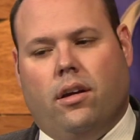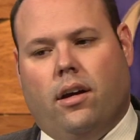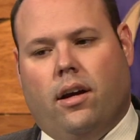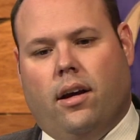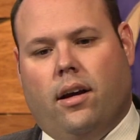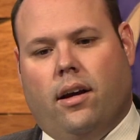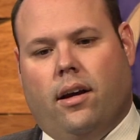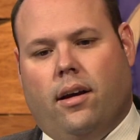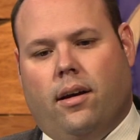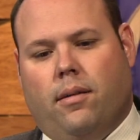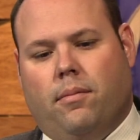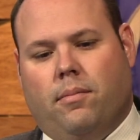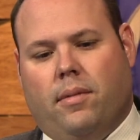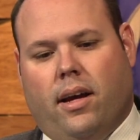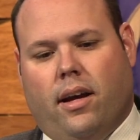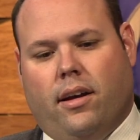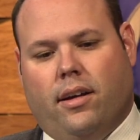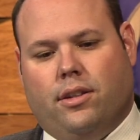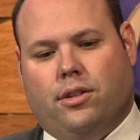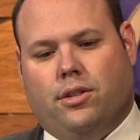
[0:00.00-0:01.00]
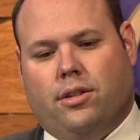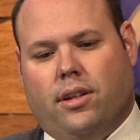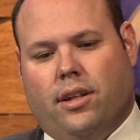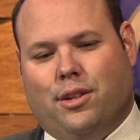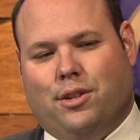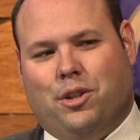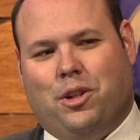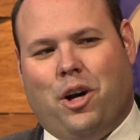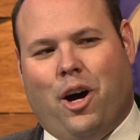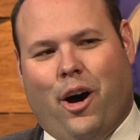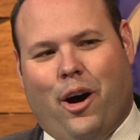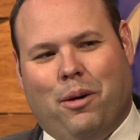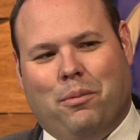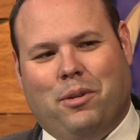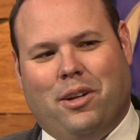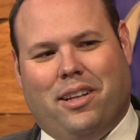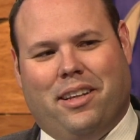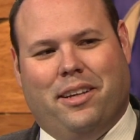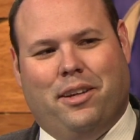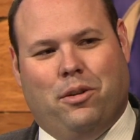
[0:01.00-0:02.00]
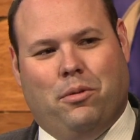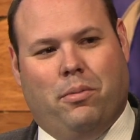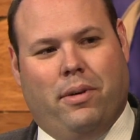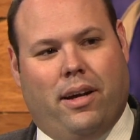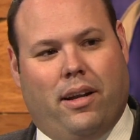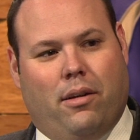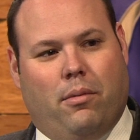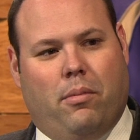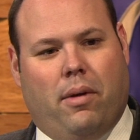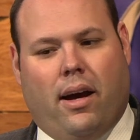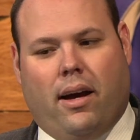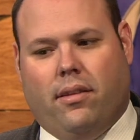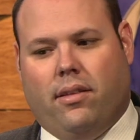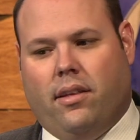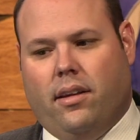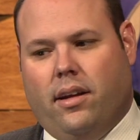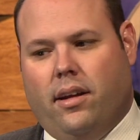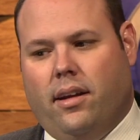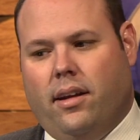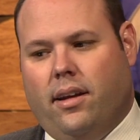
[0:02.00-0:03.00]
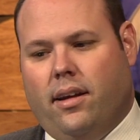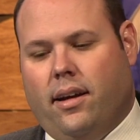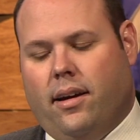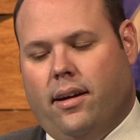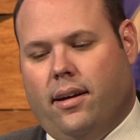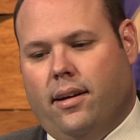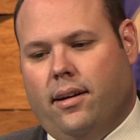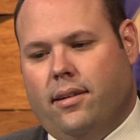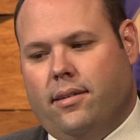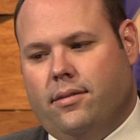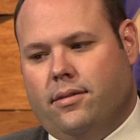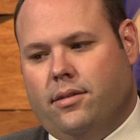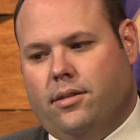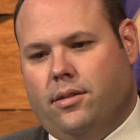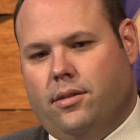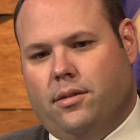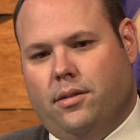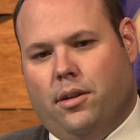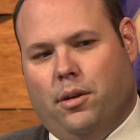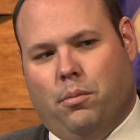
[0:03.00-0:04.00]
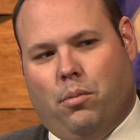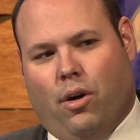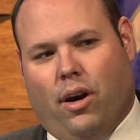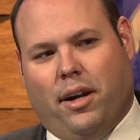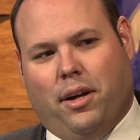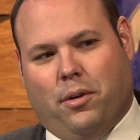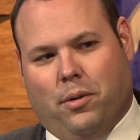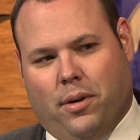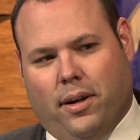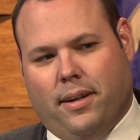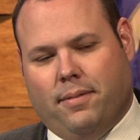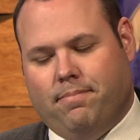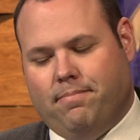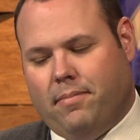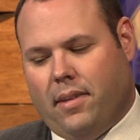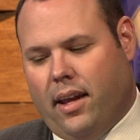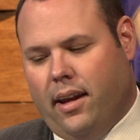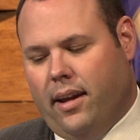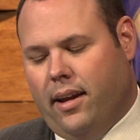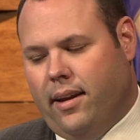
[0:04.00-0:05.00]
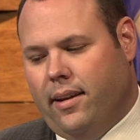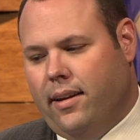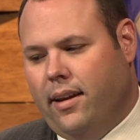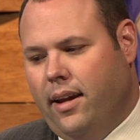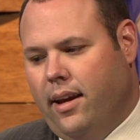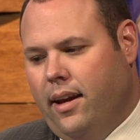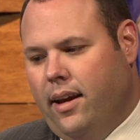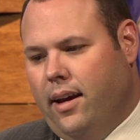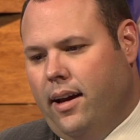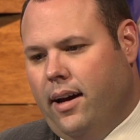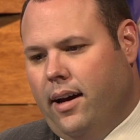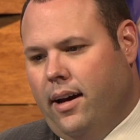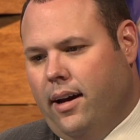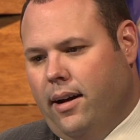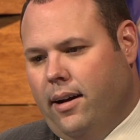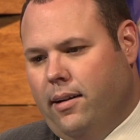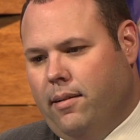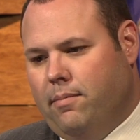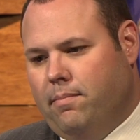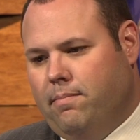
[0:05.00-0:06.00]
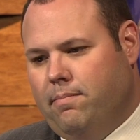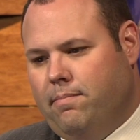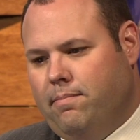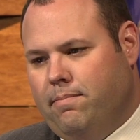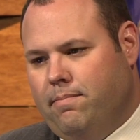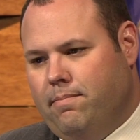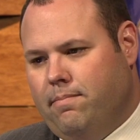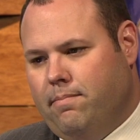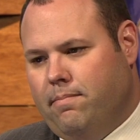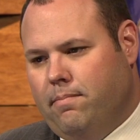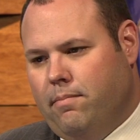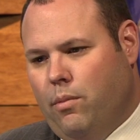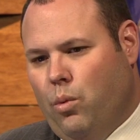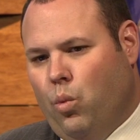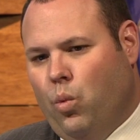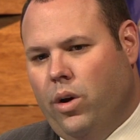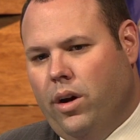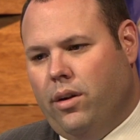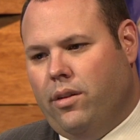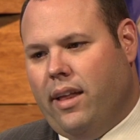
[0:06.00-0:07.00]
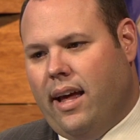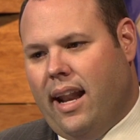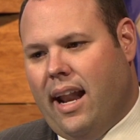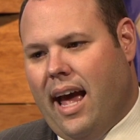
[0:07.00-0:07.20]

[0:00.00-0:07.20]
Um, now it's it's calmed a little bit about the uh, the breakaway, the breakaway, mm-hmm. and um, will that